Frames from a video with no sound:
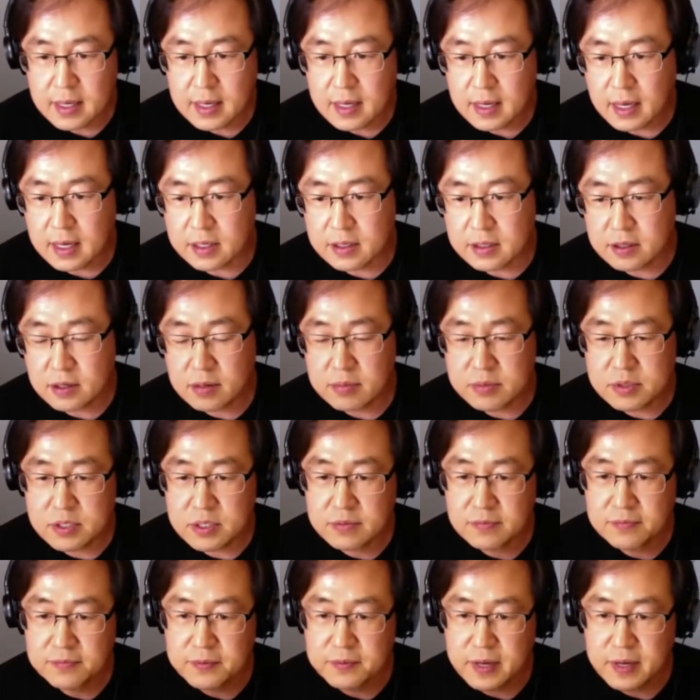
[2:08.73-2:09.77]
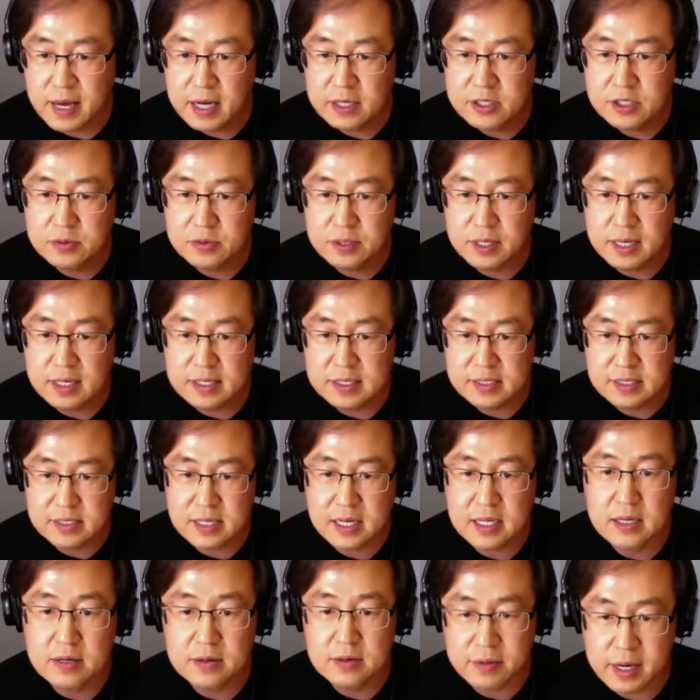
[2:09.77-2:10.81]
And in terms of actually
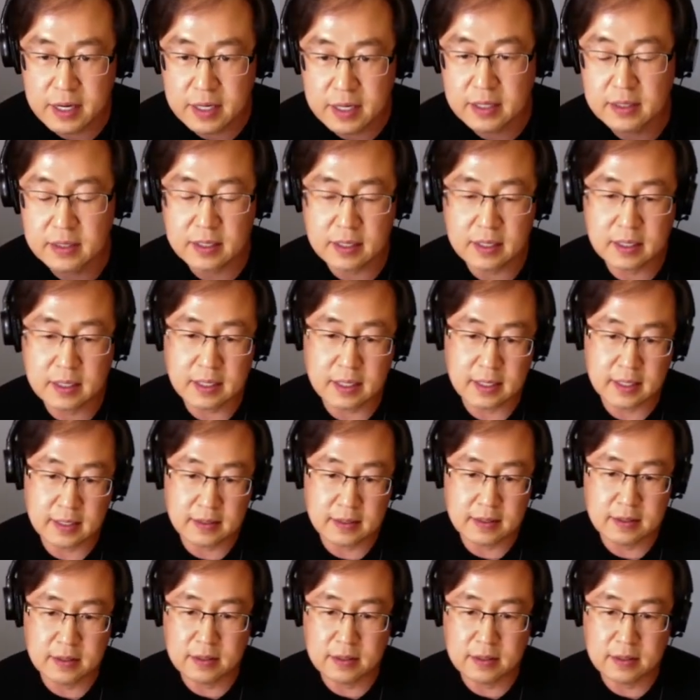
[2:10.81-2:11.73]
accelerating the